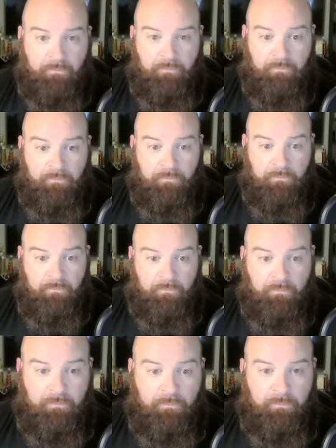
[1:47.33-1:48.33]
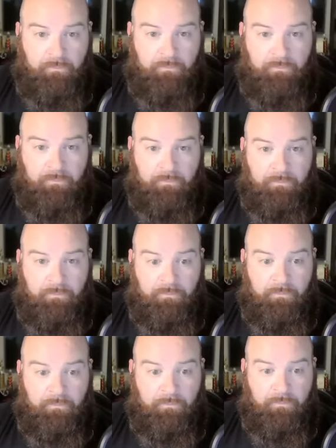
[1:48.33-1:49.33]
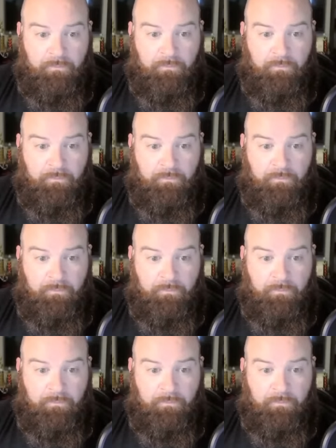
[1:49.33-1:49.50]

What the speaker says: Nothing is said.